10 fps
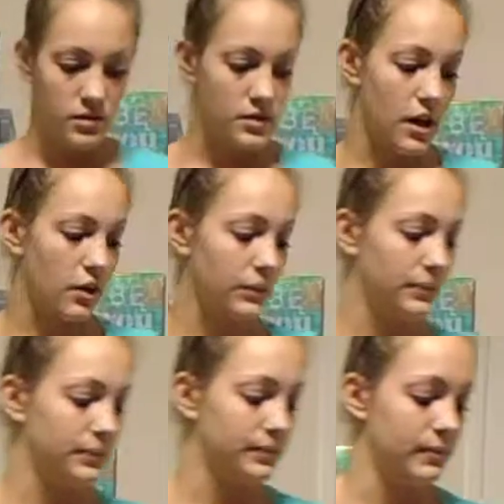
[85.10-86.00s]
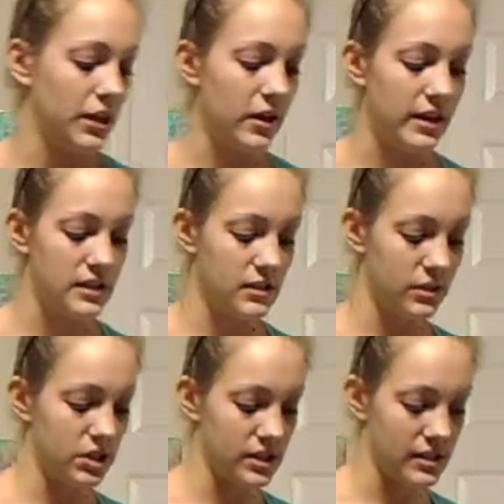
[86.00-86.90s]
So, let me go ahead and
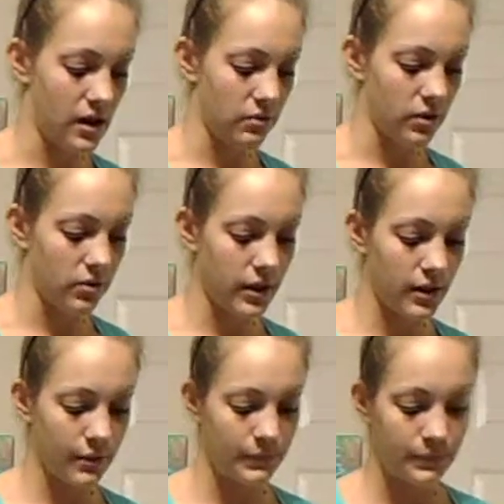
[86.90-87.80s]
switch this out real quick.